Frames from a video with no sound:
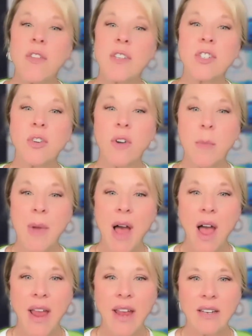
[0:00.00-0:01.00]
know the story
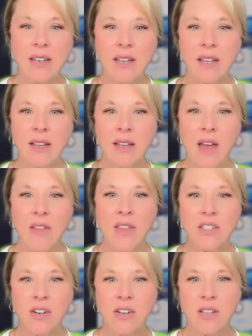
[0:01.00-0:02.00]
behind how they
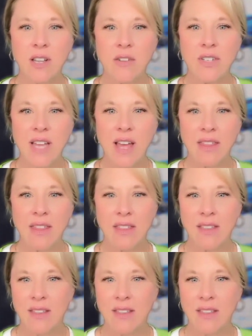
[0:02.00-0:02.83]
started Liquid Death?